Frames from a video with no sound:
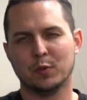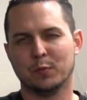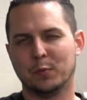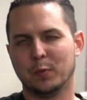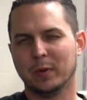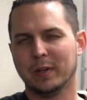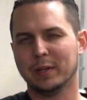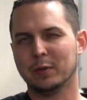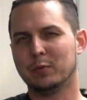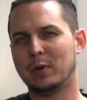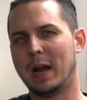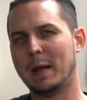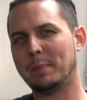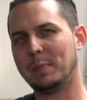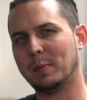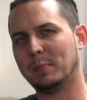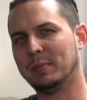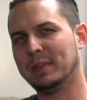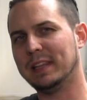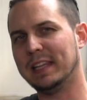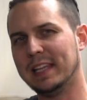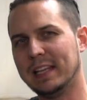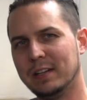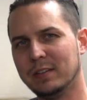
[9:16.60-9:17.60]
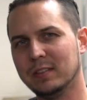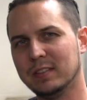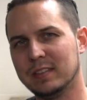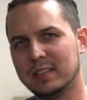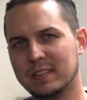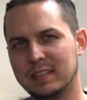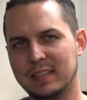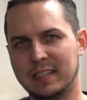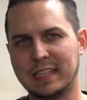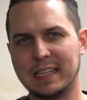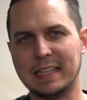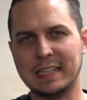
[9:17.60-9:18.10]
So if we're gonna wrap up little
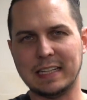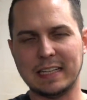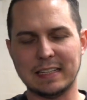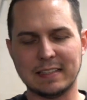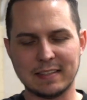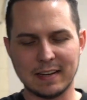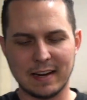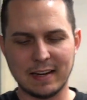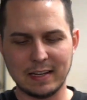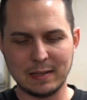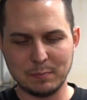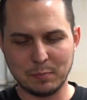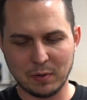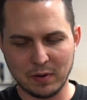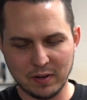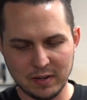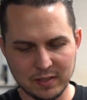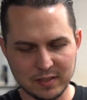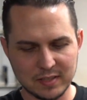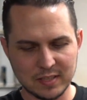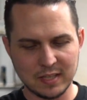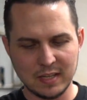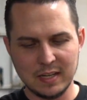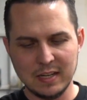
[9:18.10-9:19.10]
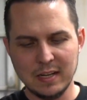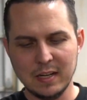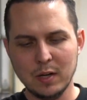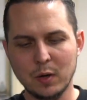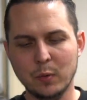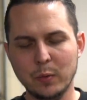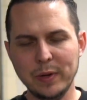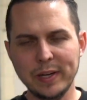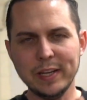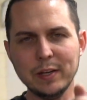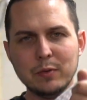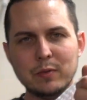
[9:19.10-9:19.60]
teeny tiny parts,
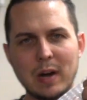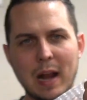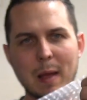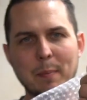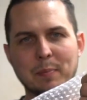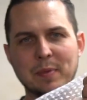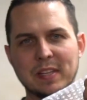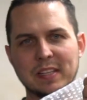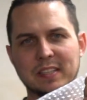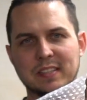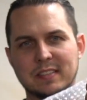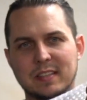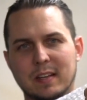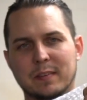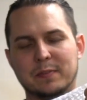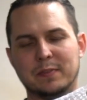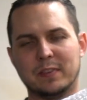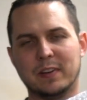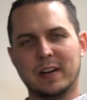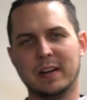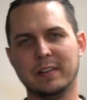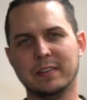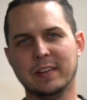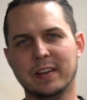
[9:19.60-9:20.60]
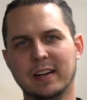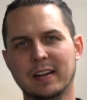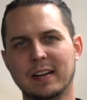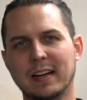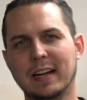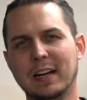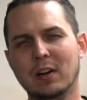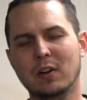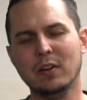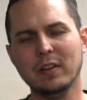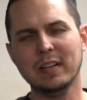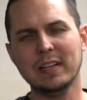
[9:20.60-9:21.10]
we can wrap this stuff around there,
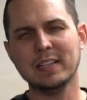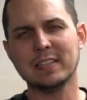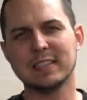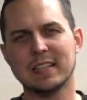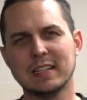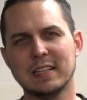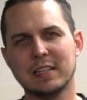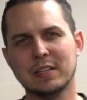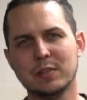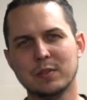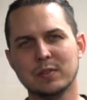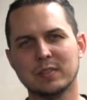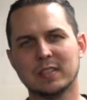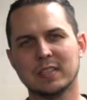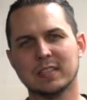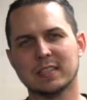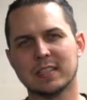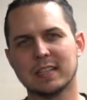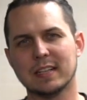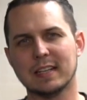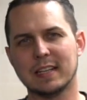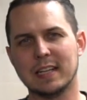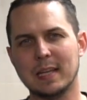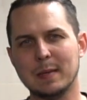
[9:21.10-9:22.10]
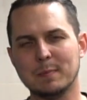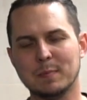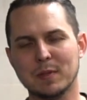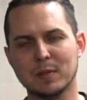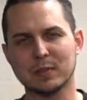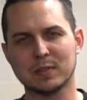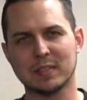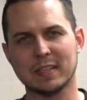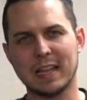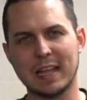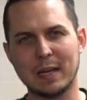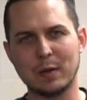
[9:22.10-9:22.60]
and all it's gonna do is it's gonna keep
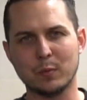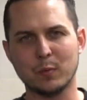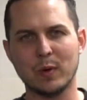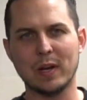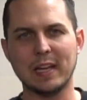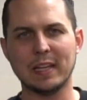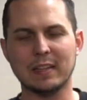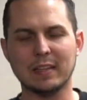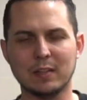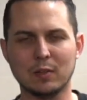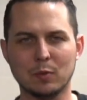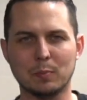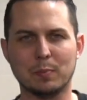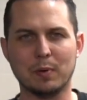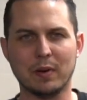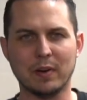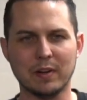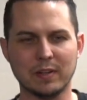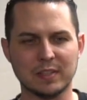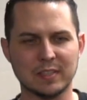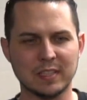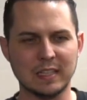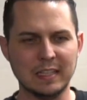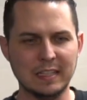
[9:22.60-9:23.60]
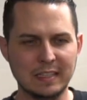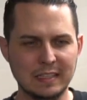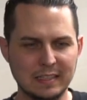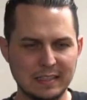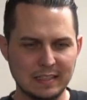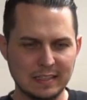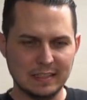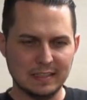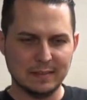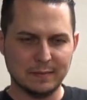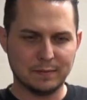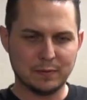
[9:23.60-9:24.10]
those lightweight little parts
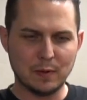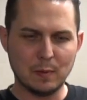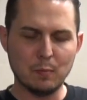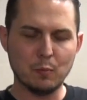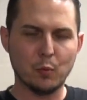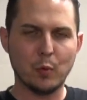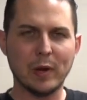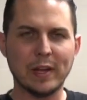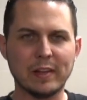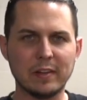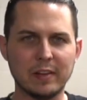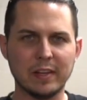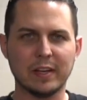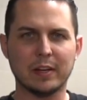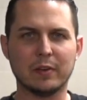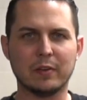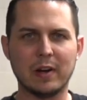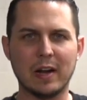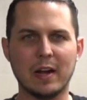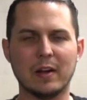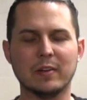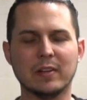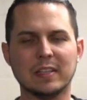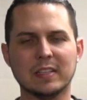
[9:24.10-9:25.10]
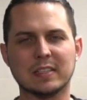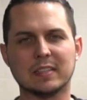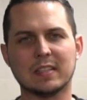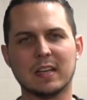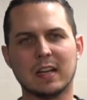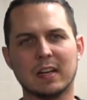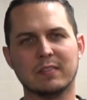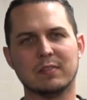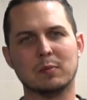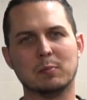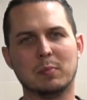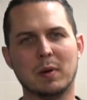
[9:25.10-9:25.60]
from wiggling around
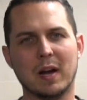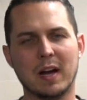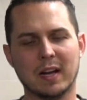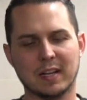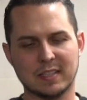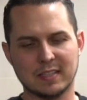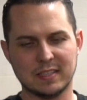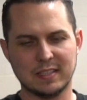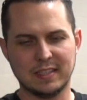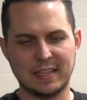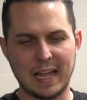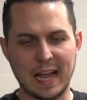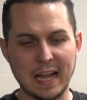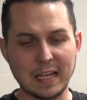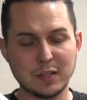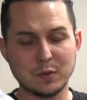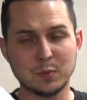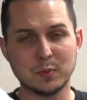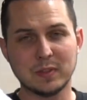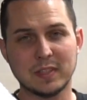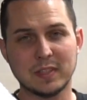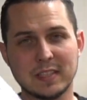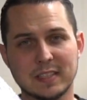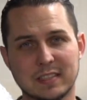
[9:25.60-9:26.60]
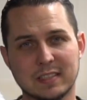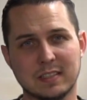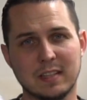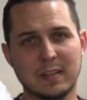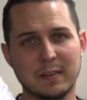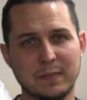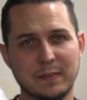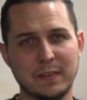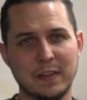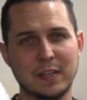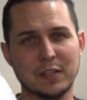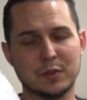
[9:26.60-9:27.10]
inside of a box. That's what this
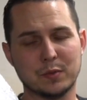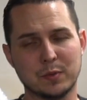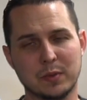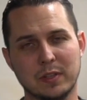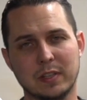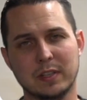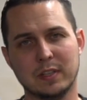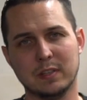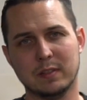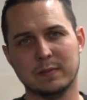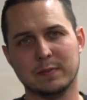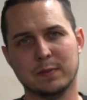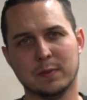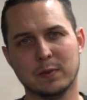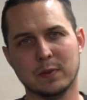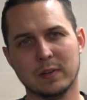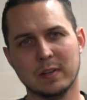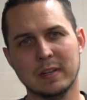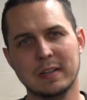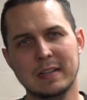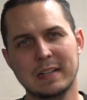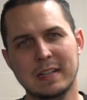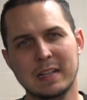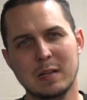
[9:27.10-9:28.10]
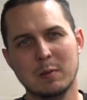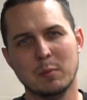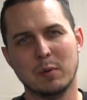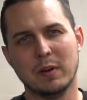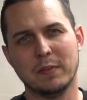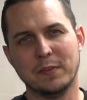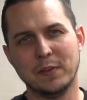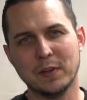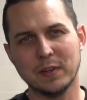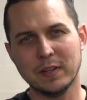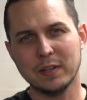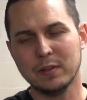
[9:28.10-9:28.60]
stuff is really good for. But
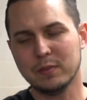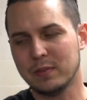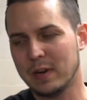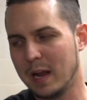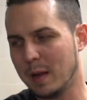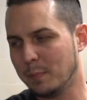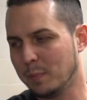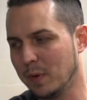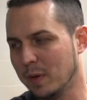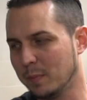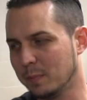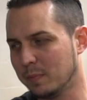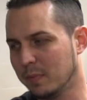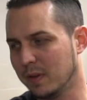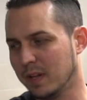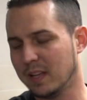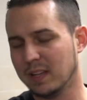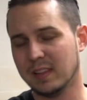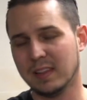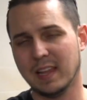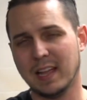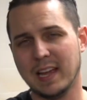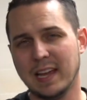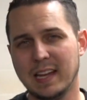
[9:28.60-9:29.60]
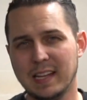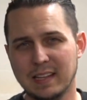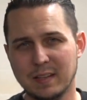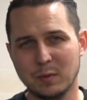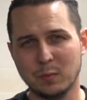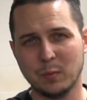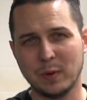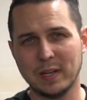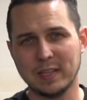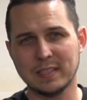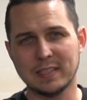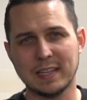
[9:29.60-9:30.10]
if you're gonna wrap up a light that
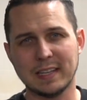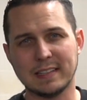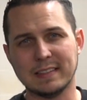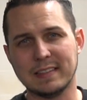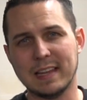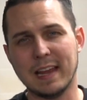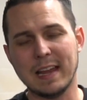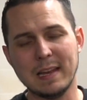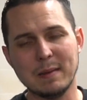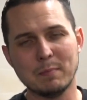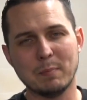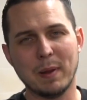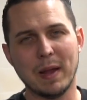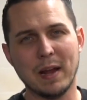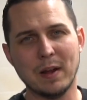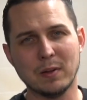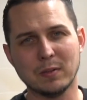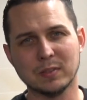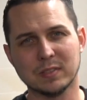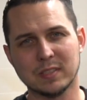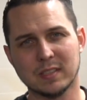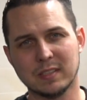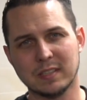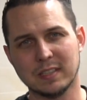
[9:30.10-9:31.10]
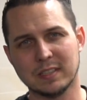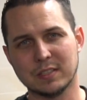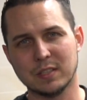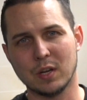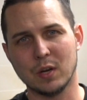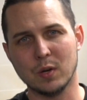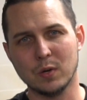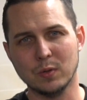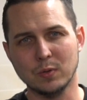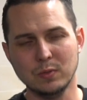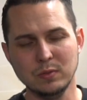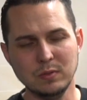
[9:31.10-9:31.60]
weighs like 10 pounds on its
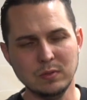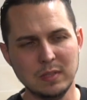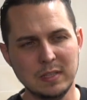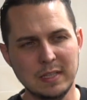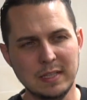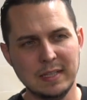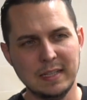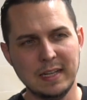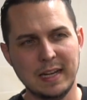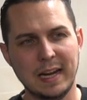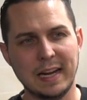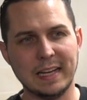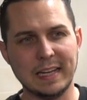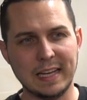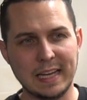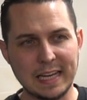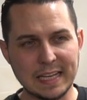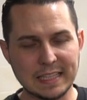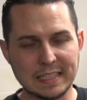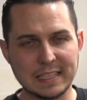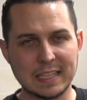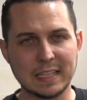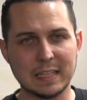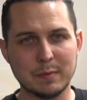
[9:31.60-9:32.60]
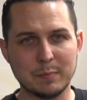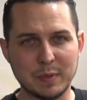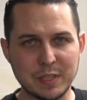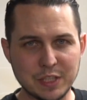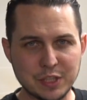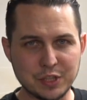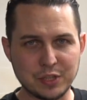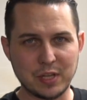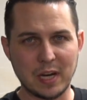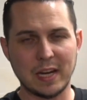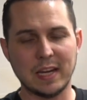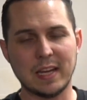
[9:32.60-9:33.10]
own, and it's gonna be
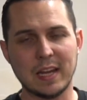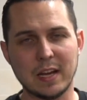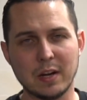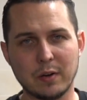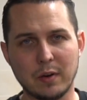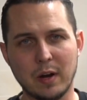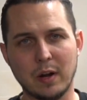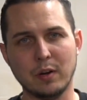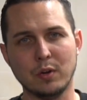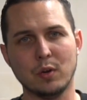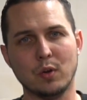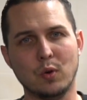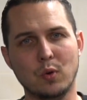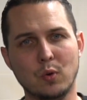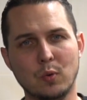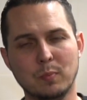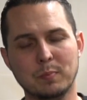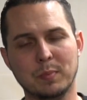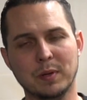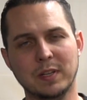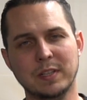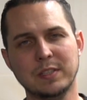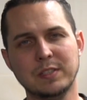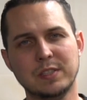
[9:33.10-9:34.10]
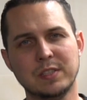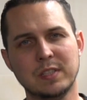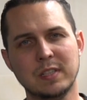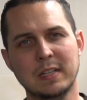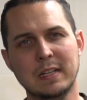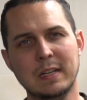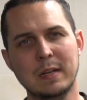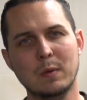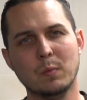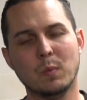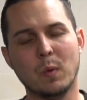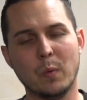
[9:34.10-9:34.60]
shaking around a whole bunch,
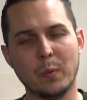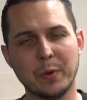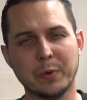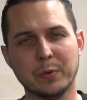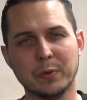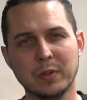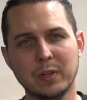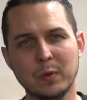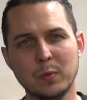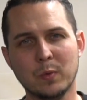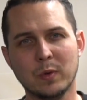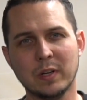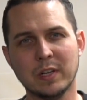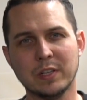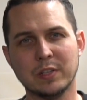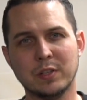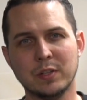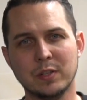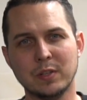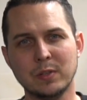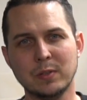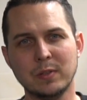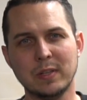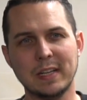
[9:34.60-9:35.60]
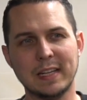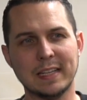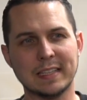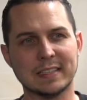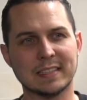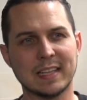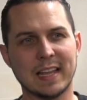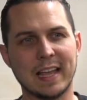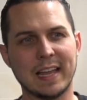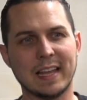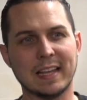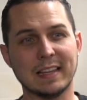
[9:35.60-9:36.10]
what we really wanna do is
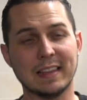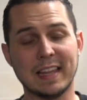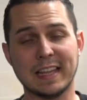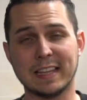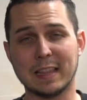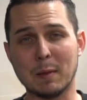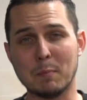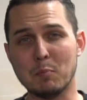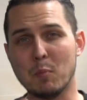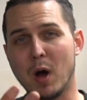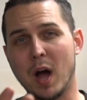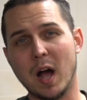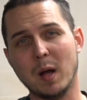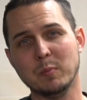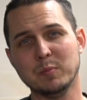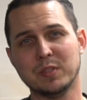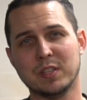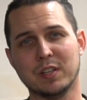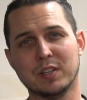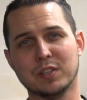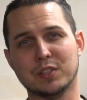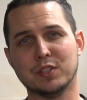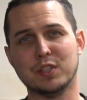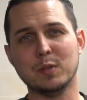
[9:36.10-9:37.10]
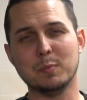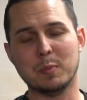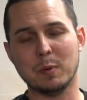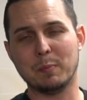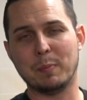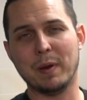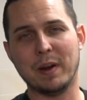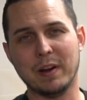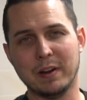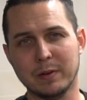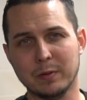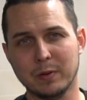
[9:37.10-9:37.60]
like the moms that are super
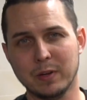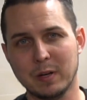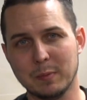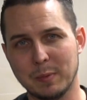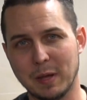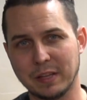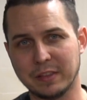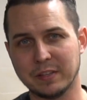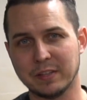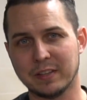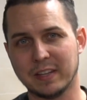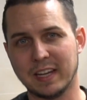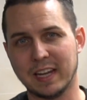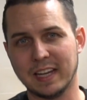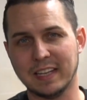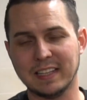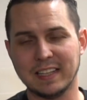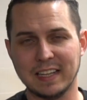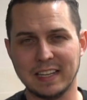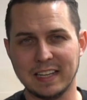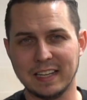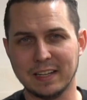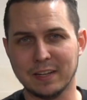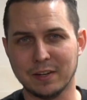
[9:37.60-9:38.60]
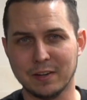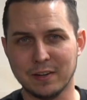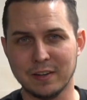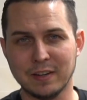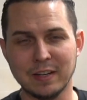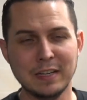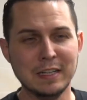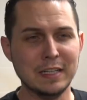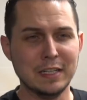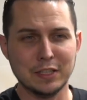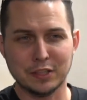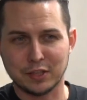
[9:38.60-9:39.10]
paranoid about their kid getting
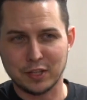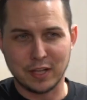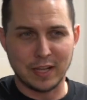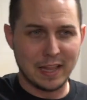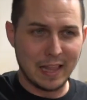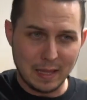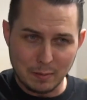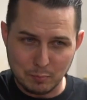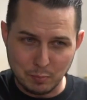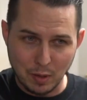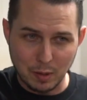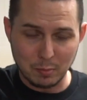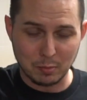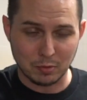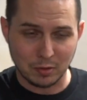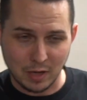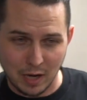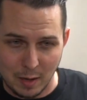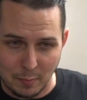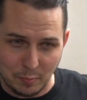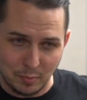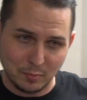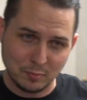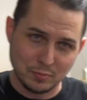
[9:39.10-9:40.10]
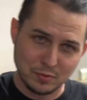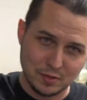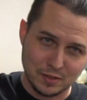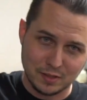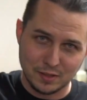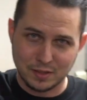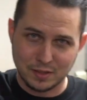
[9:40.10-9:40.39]
hurt, so they like bubble wrap them so